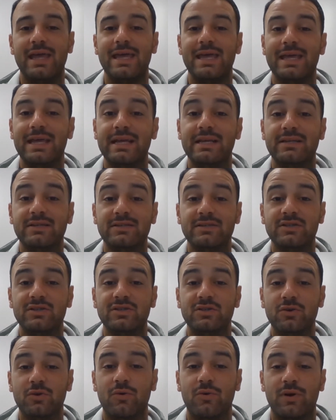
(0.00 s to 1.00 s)
is
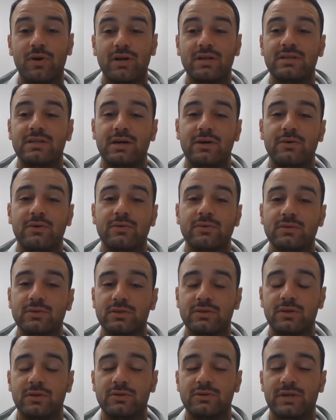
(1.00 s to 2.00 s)
your toes.
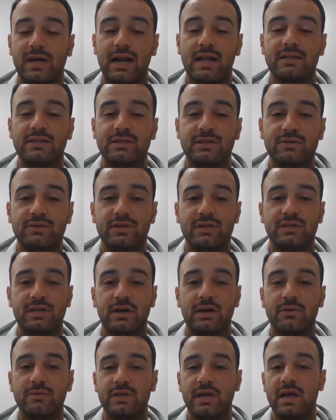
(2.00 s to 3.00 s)
So try not to use your
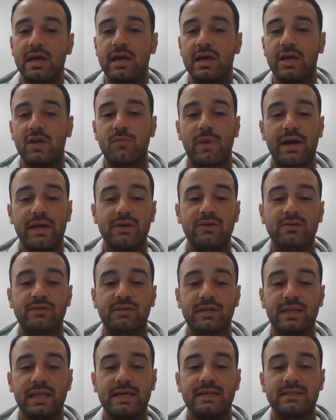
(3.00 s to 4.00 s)
toes. You might use
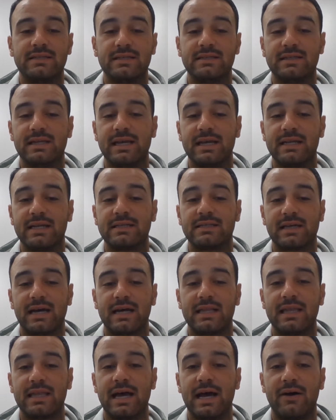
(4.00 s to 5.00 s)
the laces, the
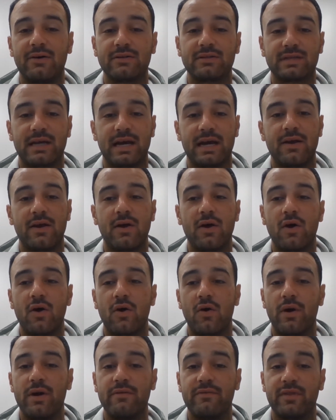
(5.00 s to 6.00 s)
inside, the outside,
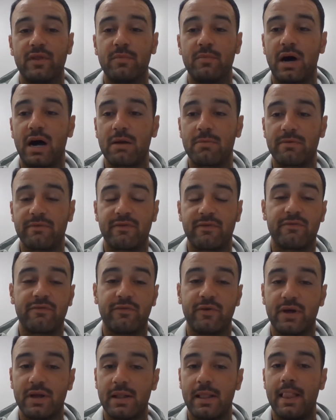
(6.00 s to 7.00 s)
or even the bottom of your
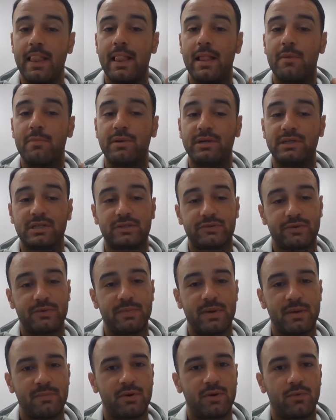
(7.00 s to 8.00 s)
foot. But just
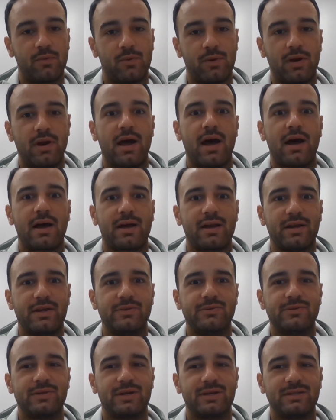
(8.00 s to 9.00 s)
remember, we're not going to
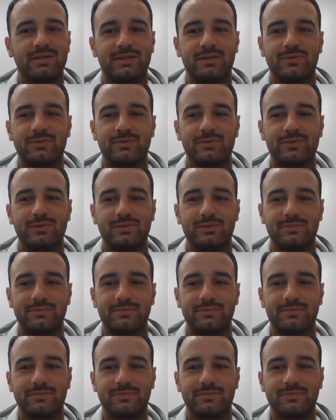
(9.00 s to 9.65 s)
use our toes.